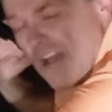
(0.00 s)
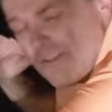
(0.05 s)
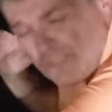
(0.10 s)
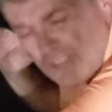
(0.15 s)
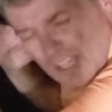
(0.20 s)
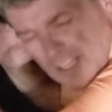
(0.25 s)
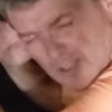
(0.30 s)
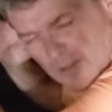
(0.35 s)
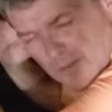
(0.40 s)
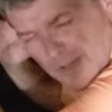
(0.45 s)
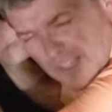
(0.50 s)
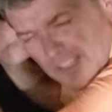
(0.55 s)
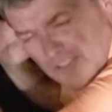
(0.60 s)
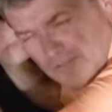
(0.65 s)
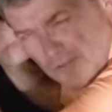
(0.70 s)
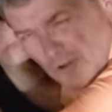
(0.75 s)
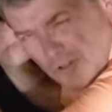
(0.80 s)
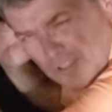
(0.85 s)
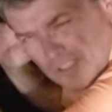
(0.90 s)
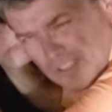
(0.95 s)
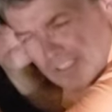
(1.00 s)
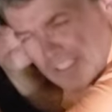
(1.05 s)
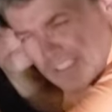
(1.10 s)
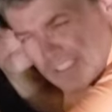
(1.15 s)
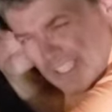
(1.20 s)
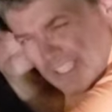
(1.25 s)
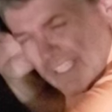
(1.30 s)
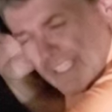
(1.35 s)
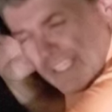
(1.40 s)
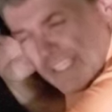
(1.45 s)
scattered about as focused
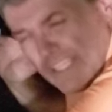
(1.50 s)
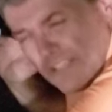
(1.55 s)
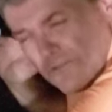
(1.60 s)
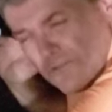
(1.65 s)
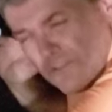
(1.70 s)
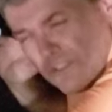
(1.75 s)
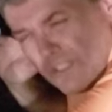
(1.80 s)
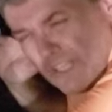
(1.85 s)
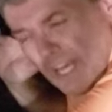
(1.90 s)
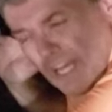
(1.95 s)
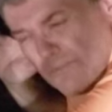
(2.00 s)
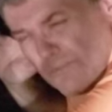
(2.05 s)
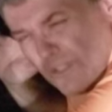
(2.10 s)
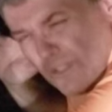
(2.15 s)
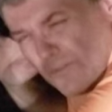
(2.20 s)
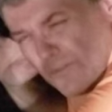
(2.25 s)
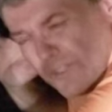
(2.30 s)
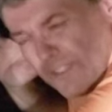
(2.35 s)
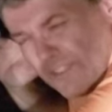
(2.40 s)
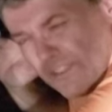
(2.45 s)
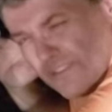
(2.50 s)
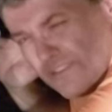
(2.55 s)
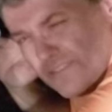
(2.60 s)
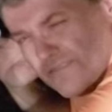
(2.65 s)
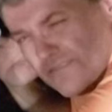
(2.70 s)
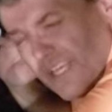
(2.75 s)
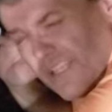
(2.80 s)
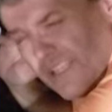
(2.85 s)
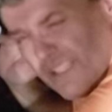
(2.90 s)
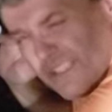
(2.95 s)
as I can get it with a 9mm.
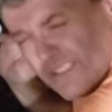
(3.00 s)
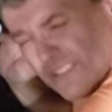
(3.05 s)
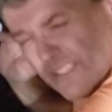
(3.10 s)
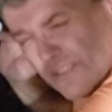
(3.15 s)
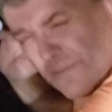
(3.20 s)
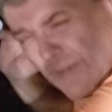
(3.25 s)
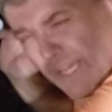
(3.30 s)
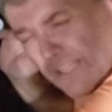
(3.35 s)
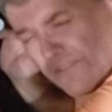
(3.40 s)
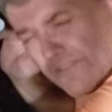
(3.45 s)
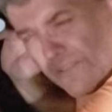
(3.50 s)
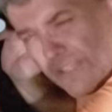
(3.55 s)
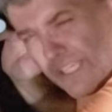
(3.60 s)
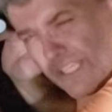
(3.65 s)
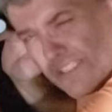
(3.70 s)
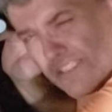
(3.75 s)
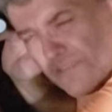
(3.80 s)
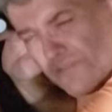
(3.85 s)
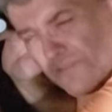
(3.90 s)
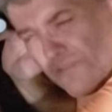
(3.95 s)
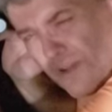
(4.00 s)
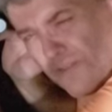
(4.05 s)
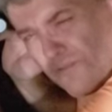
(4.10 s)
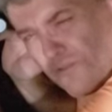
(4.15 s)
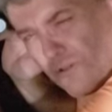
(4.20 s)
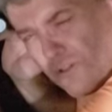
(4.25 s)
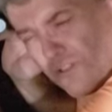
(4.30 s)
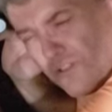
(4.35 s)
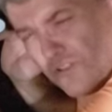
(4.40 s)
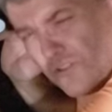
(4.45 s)
That's a magnification of about
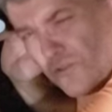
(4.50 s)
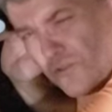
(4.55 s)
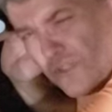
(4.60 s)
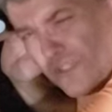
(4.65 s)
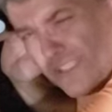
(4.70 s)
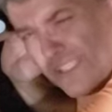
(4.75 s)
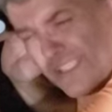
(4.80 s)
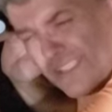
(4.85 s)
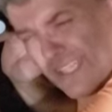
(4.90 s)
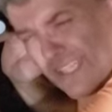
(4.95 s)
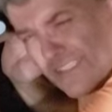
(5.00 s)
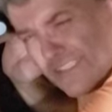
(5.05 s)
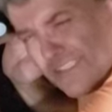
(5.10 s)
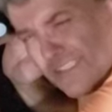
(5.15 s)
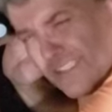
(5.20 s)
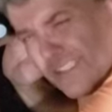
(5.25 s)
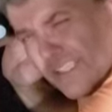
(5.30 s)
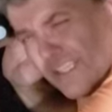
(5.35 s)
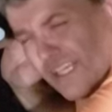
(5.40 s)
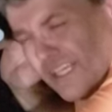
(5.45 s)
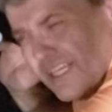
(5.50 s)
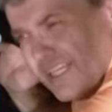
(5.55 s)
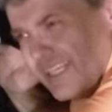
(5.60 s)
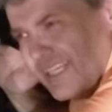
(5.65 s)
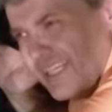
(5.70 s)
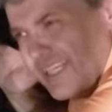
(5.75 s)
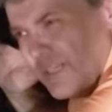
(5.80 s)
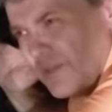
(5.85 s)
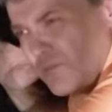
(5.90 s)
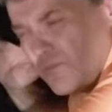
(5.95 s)
42, but it's actually
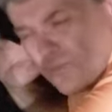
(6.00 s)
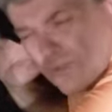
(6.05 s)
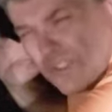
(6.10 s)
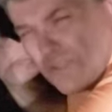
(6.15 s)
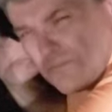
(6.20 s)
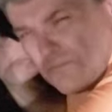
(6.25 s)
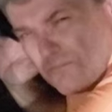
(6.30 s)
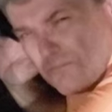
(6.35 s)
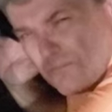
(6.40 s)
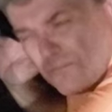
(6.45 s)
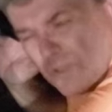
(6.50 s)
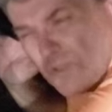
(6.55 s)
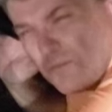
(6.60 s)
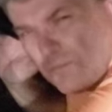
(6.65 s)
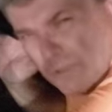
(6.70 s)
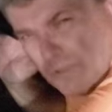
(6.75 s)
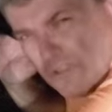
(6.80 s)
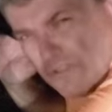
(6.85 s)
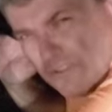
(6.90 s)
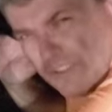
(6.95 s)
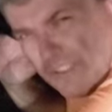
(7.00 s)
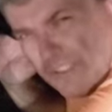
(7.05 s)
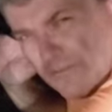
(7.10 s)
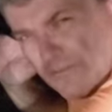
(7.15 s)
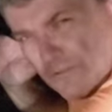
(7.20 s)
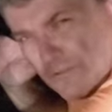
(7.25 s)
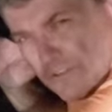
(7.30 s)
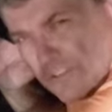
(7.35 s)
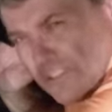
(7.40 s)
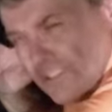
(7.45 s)
uh, pretty, pretty blurry,
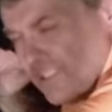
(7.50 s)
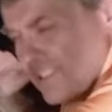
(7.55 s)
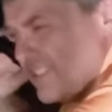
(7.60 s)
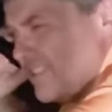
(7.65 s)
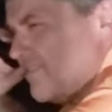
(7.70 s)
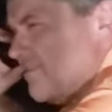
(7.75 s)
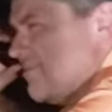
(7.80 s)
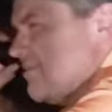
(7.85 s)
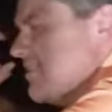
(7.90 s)
unfortunately.